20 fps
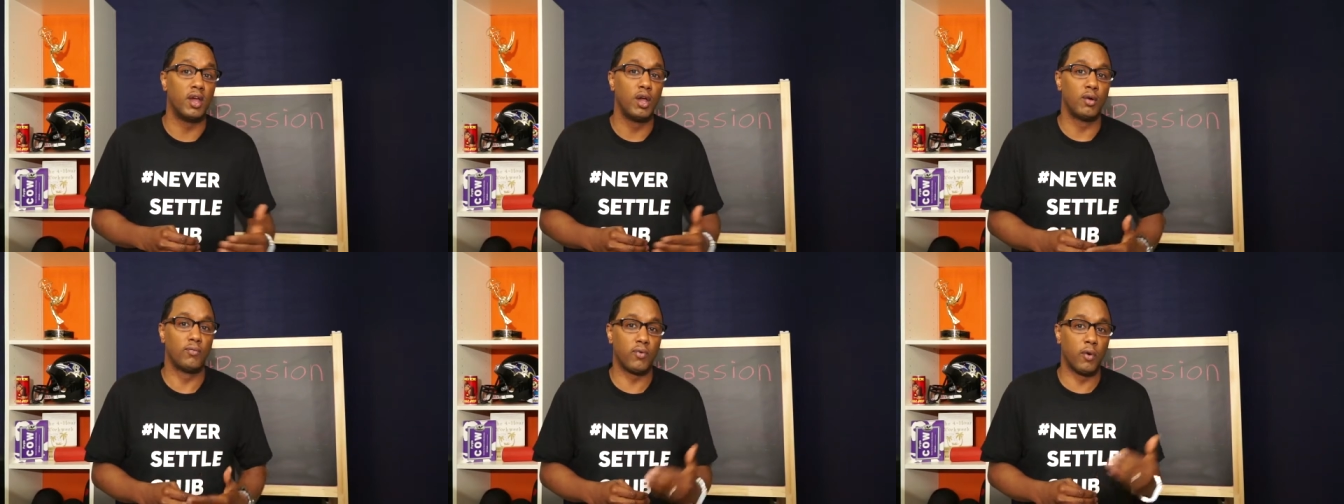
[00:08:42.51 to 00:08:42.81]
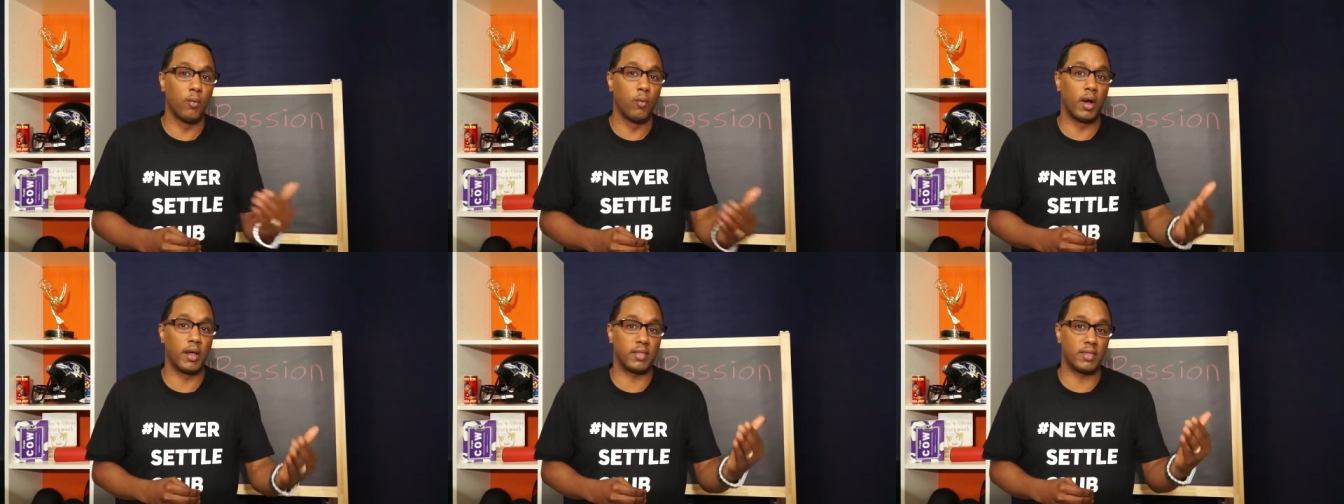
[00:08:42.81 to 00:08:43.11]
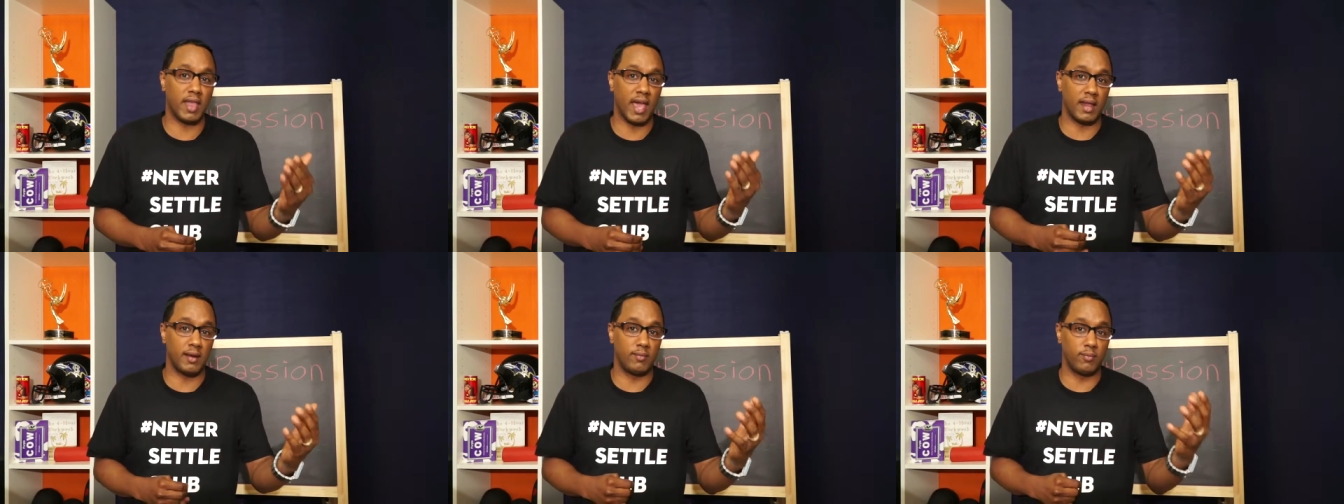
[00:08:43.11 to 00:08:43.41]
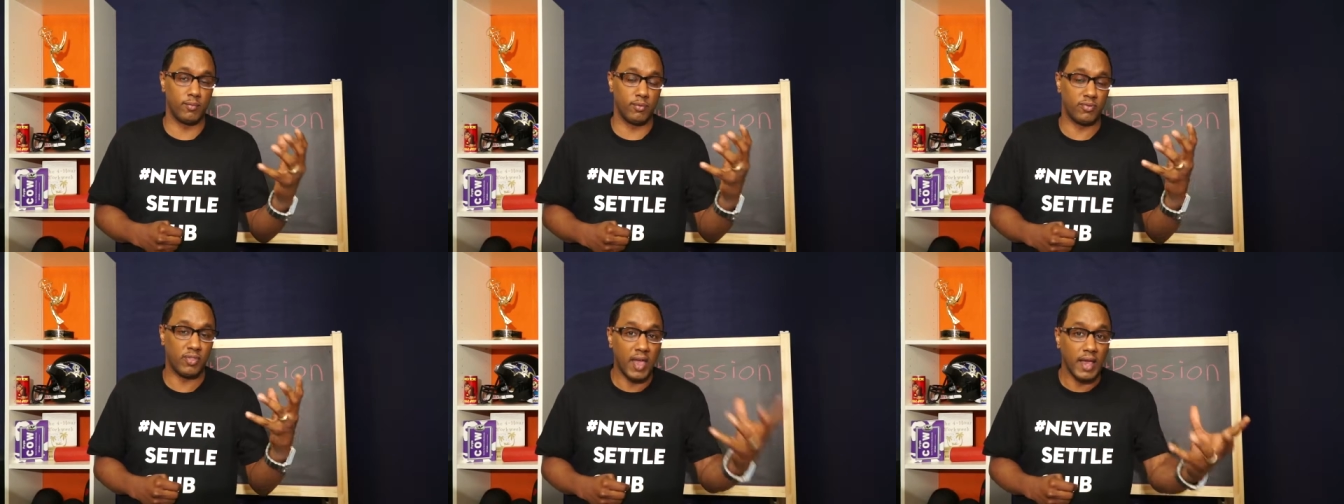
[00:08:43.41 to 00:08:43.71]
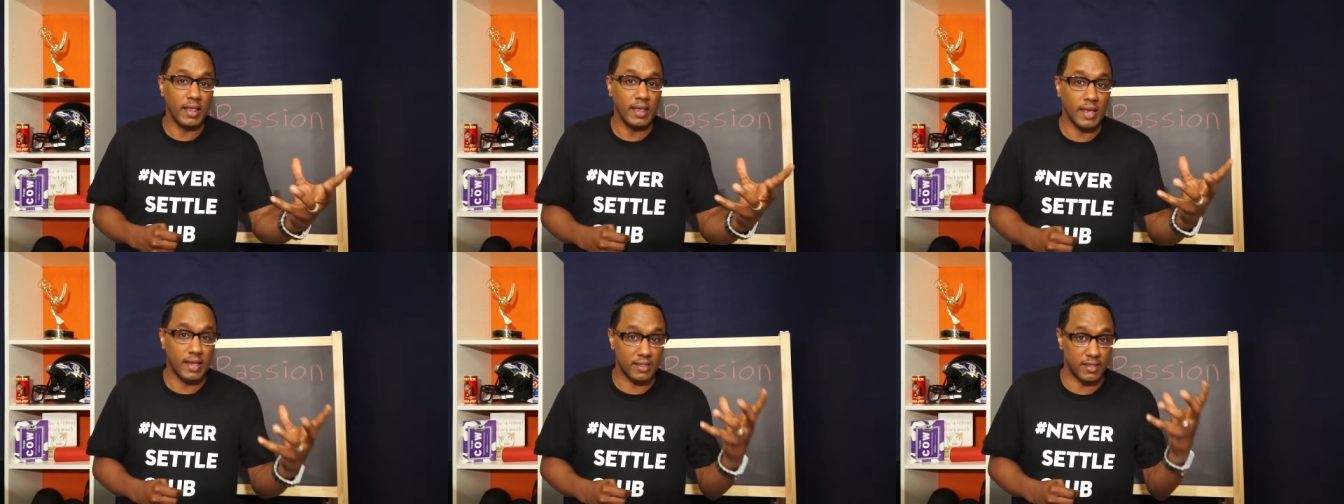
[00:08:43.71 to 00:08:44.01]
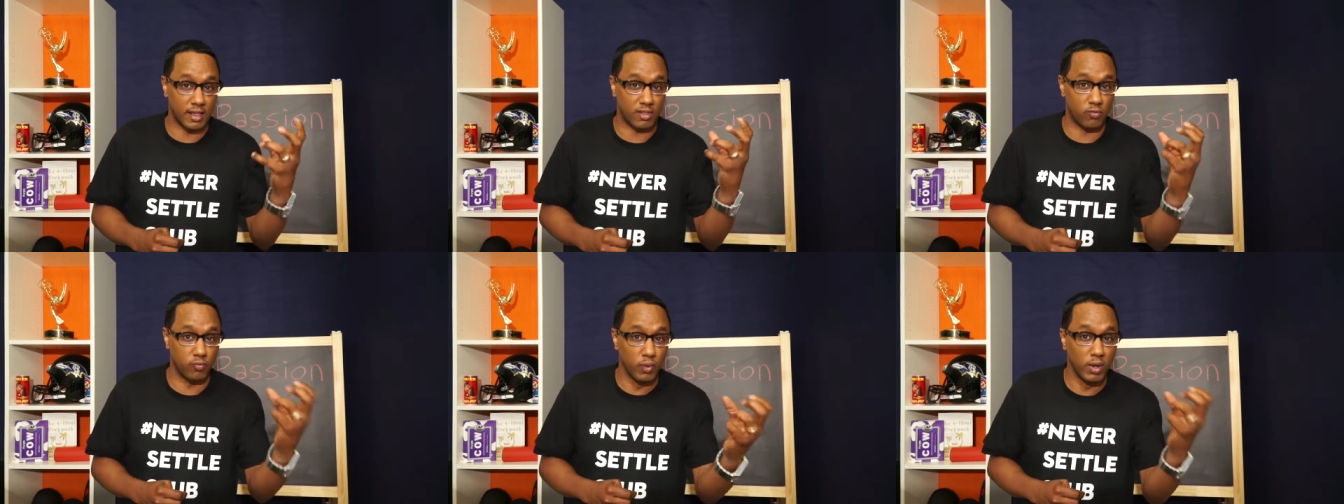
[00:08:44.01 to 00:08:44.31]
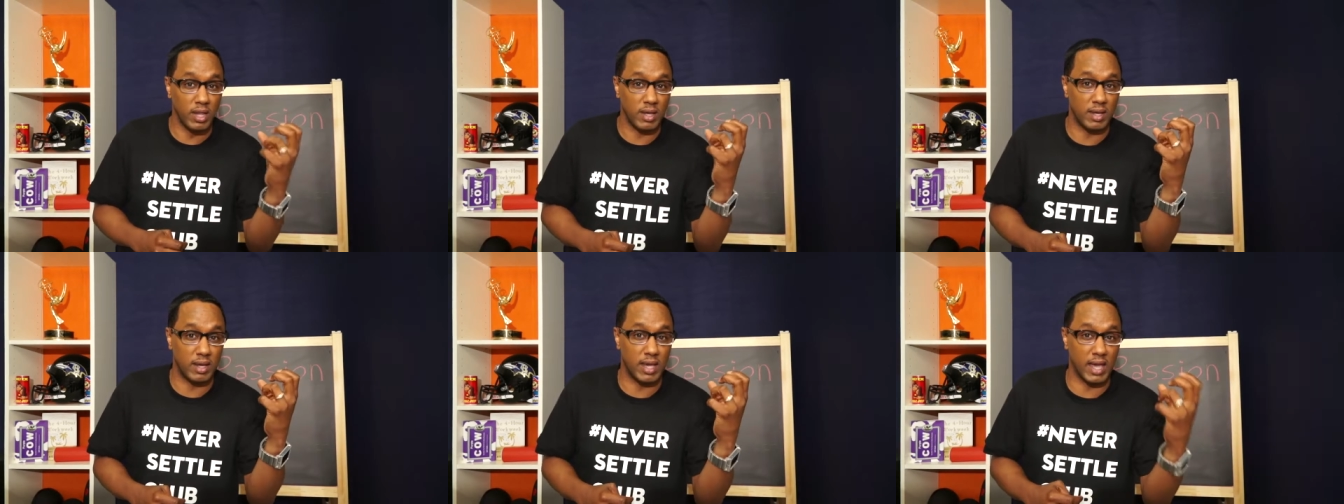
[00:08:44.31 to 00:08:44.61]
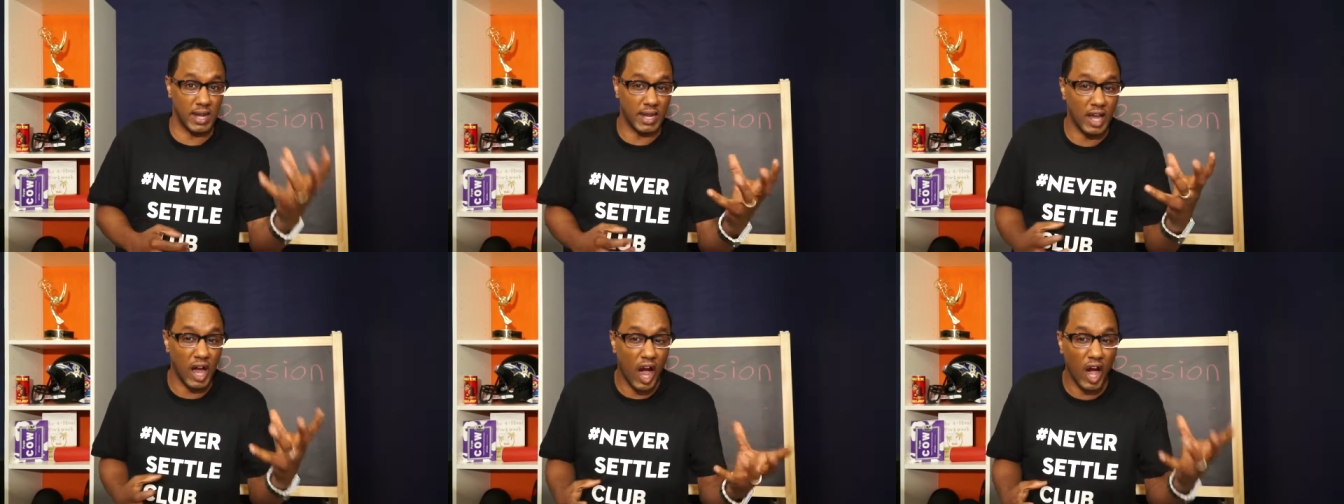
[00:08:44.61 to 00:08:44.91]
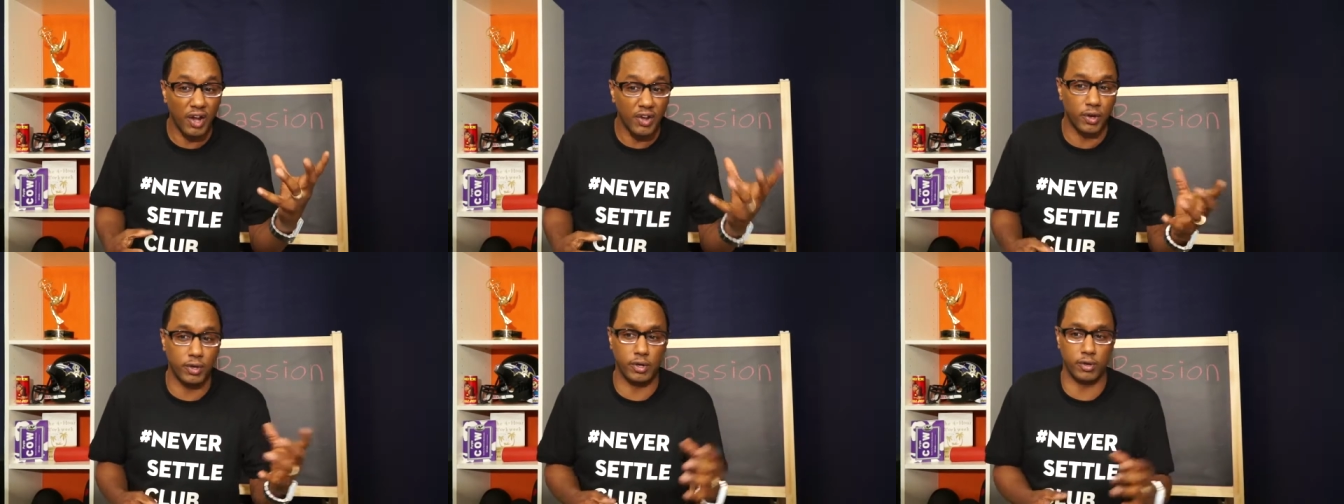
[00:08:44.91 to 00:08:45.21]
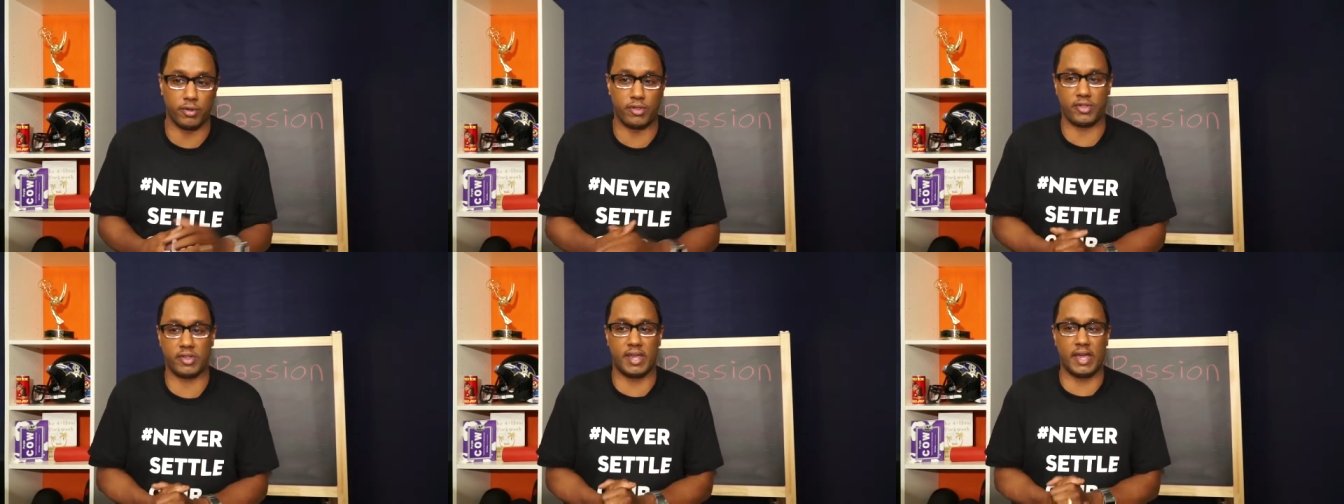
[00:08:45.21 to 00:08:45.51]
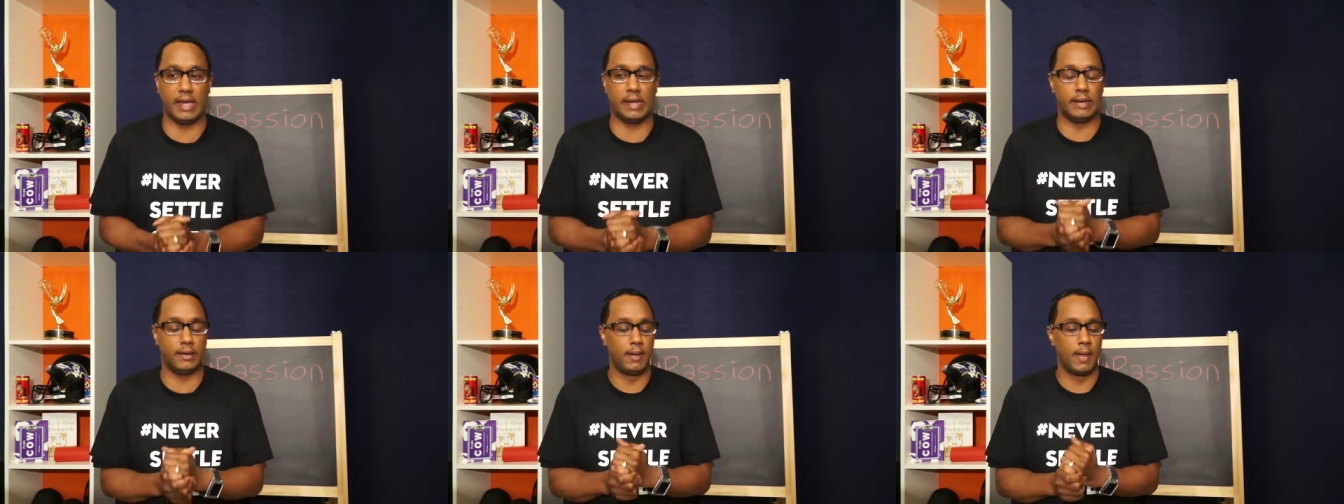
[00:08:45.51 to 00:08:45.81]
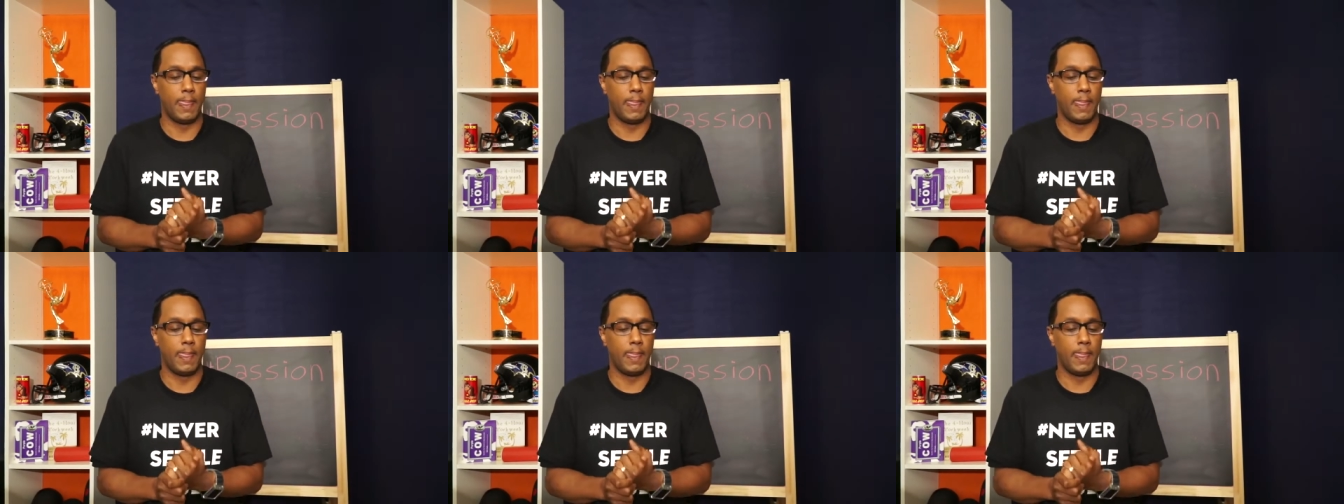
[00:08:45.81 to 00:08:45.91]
for what that thing is that's really getting under your skin?